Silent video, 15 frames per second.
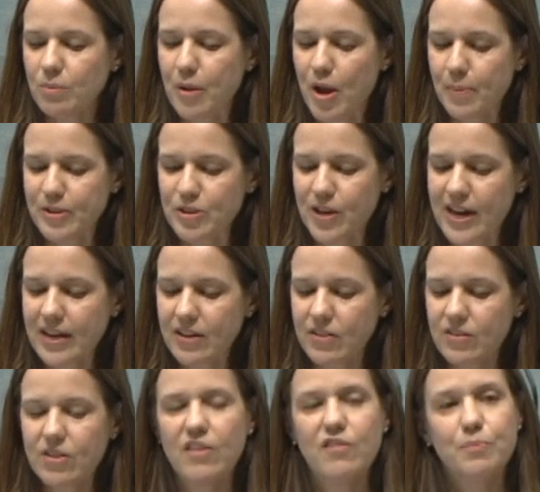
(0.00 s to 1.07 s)

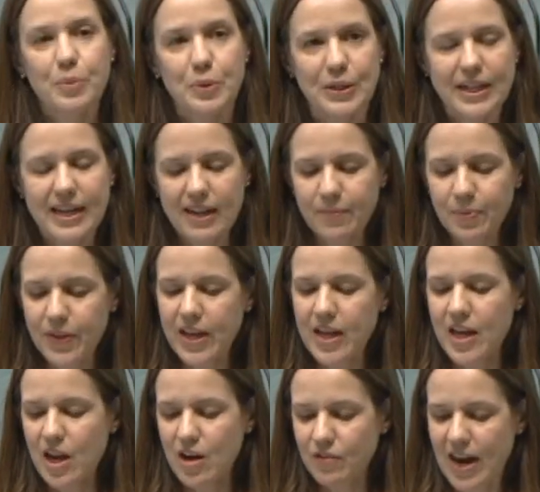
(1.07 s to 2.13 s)
perpetrators of bullying,
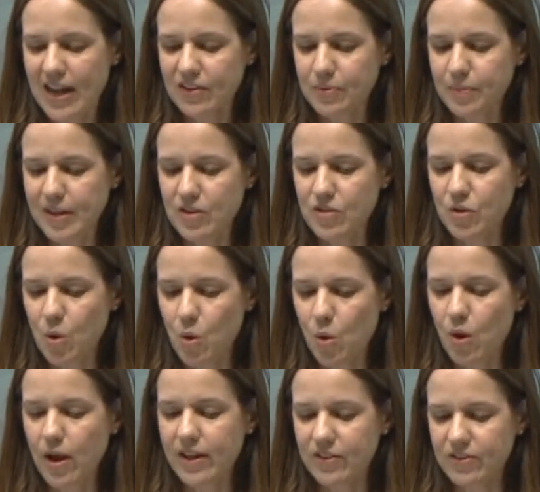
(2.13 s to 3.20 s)
harassment
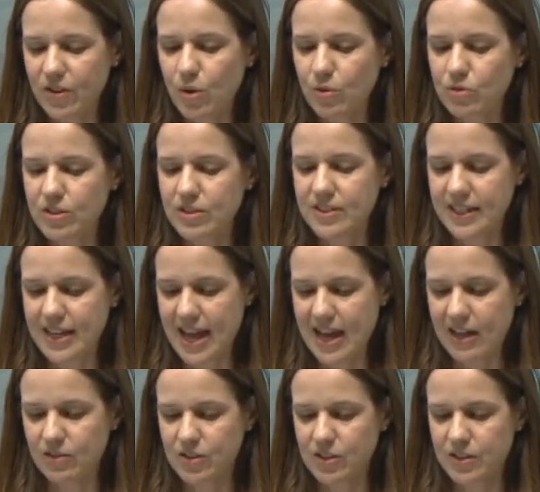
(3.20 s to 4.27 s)
or assault to
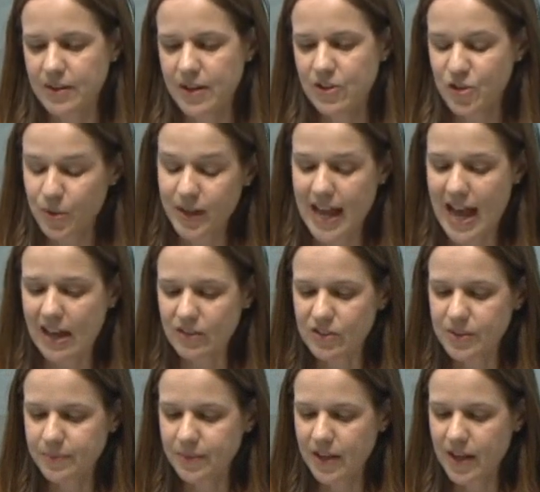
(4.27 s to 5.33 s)
account.
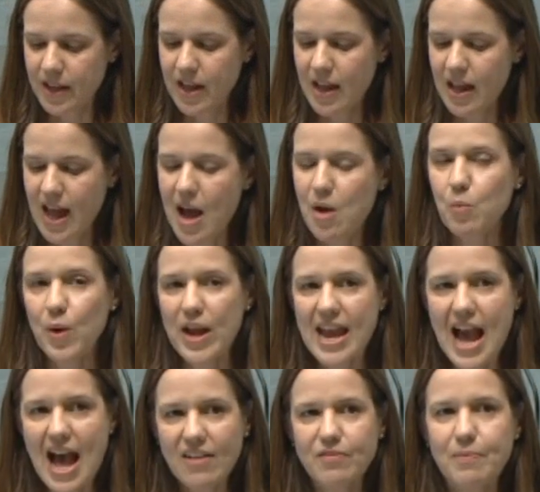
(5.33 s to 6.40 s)
We
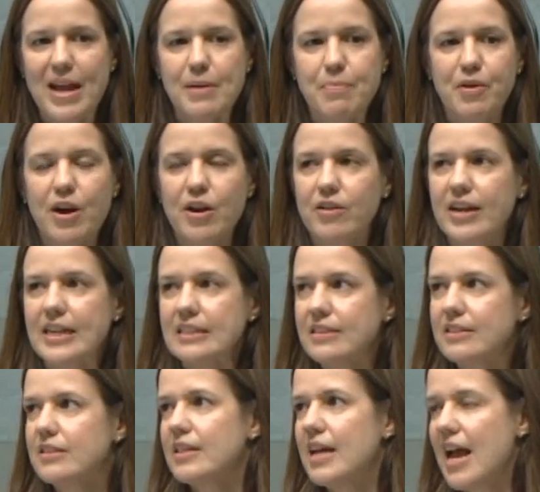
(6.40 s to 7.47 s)
have made
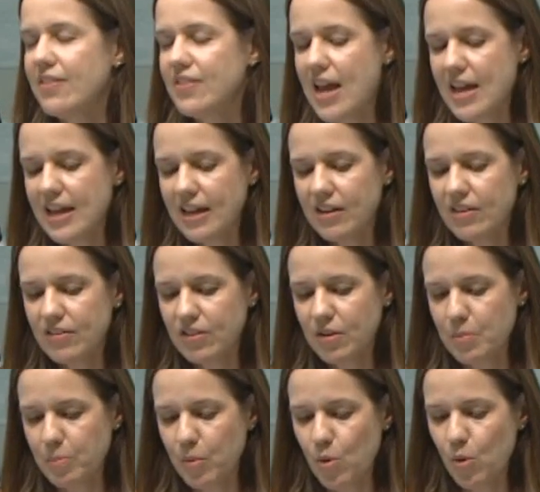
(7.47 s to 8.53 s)
progress and there is
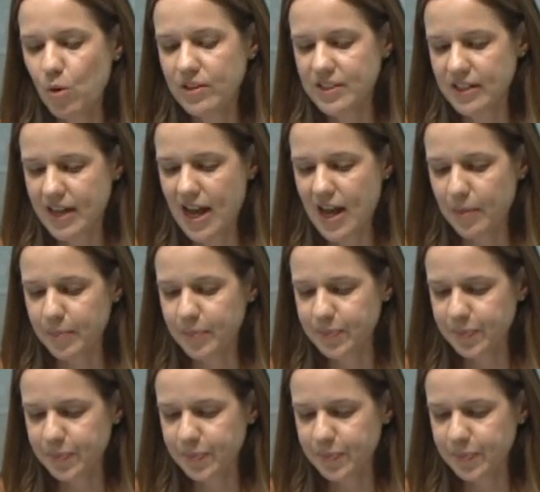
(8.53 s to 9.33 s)
more to come.